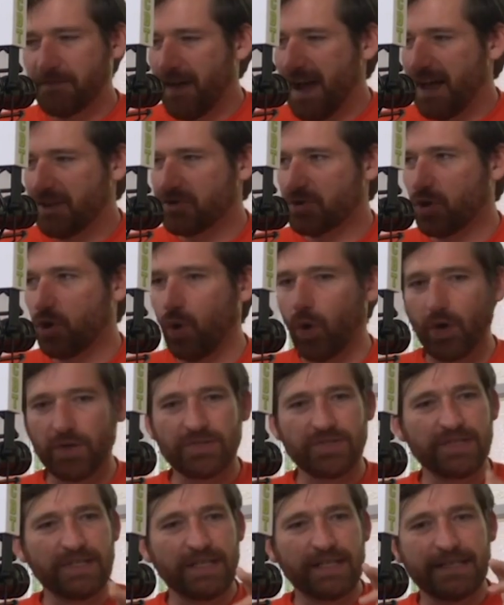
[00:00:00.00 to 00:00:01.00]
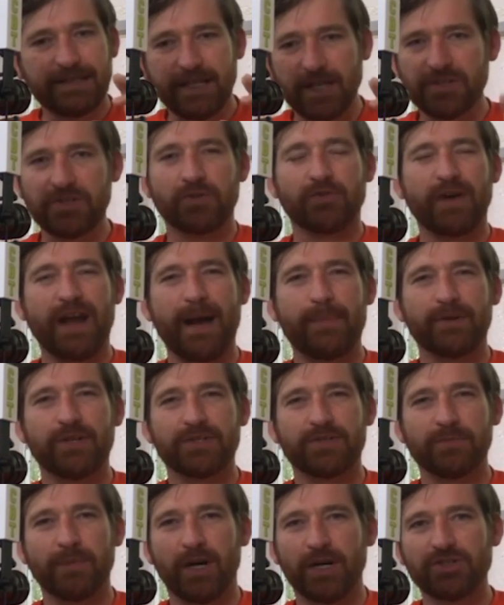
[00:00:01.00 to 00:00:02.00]
faster courts, it doesn't grab it
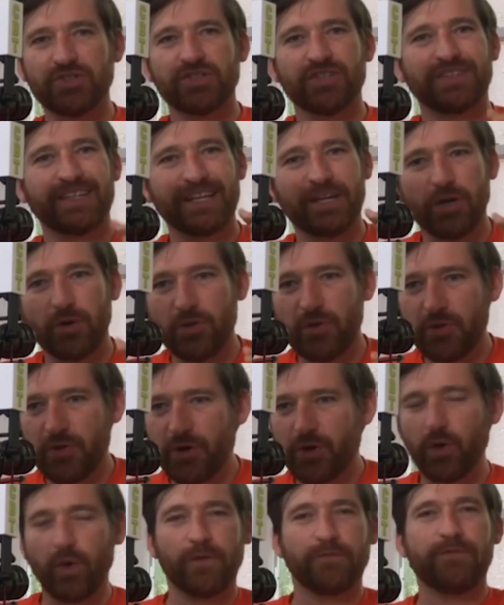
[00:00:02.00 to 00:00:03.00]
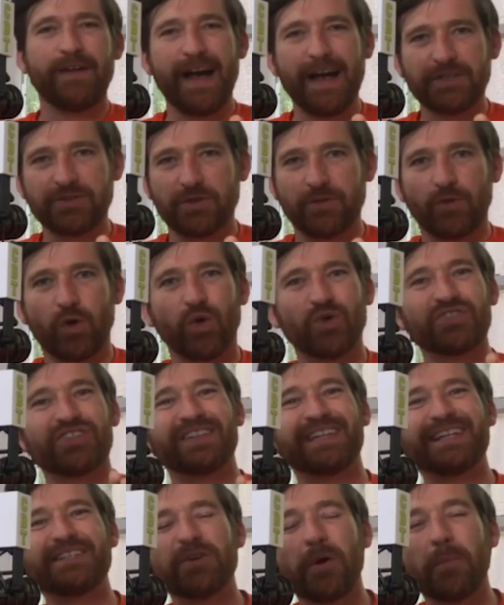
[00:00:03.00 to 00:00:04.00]
as much. They go through the court faster, of course,
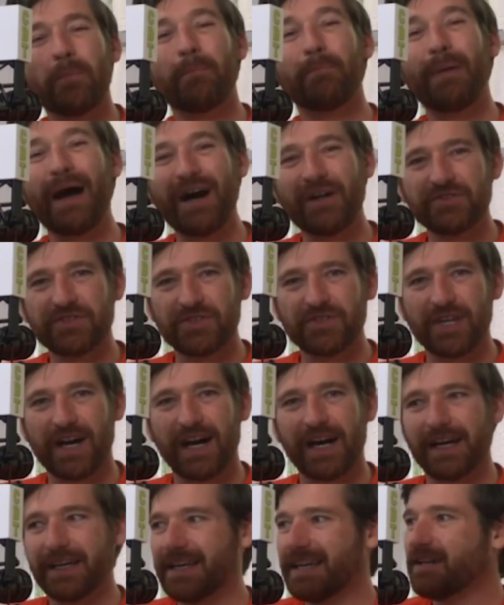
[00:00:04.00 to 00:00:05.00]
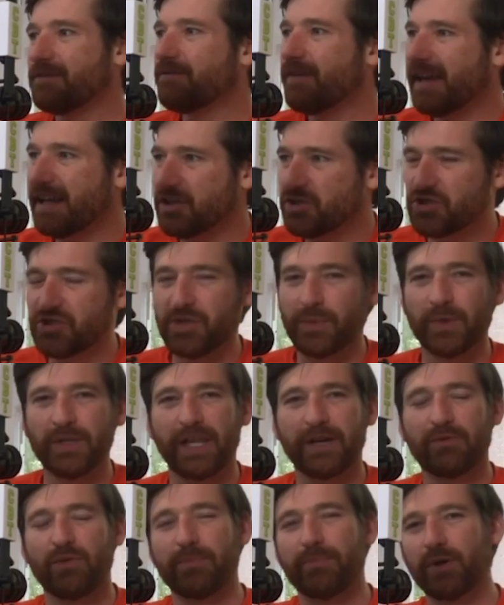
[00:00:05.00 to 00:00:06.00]
and they don't bounce as high. Advantage someone
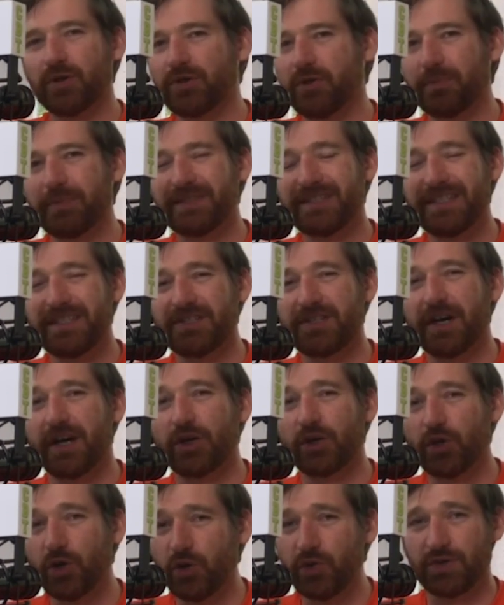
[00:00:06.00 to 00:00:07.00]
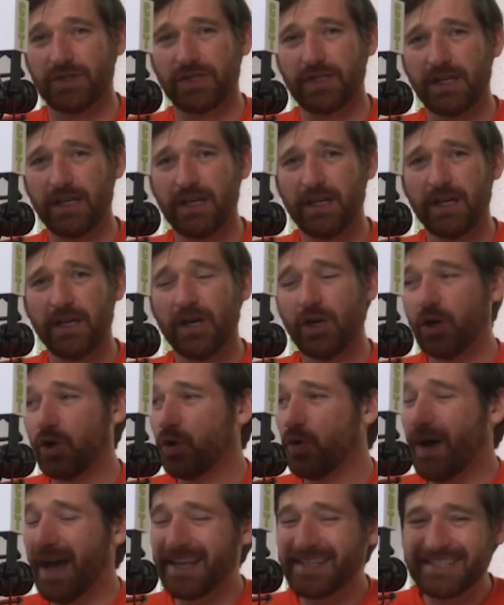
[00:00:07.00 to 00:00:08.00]
like Roberto Bautista Agut,
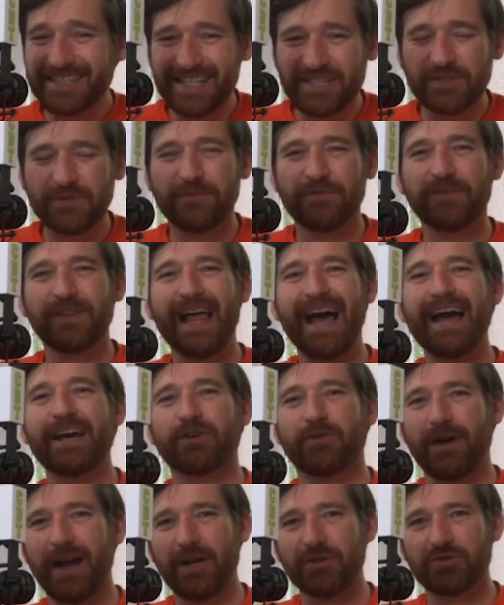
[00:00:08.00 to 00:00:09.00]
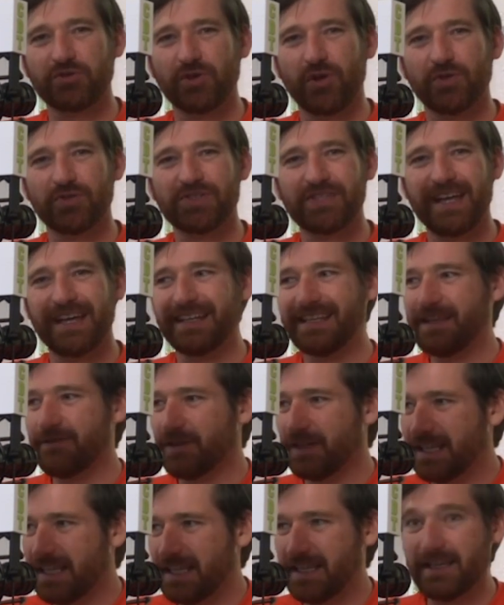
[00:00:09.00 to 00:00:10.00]
who has such flat ground strokes that
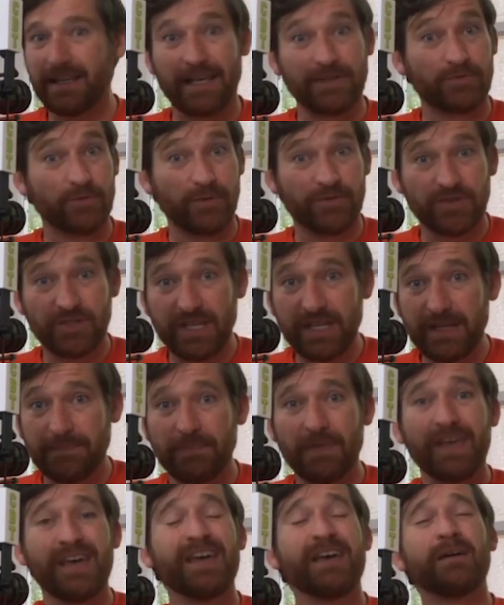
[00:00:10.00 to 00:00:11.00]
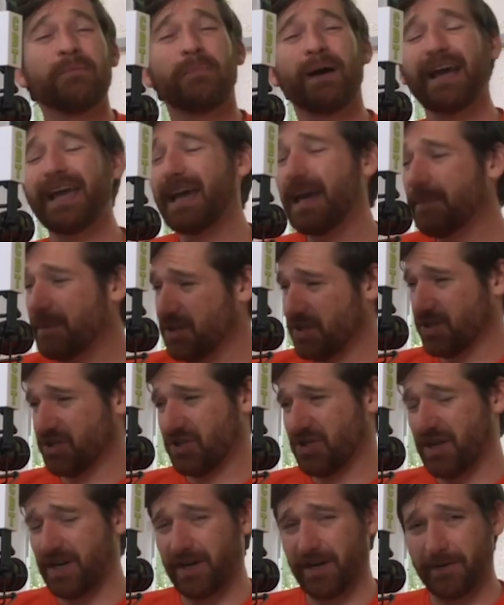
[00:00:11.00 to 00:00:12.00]
even he, as we've seen, Miami
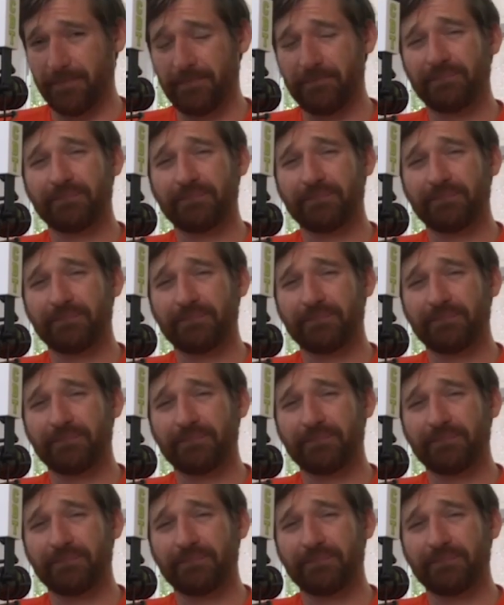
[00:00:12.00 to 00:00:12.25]
this year,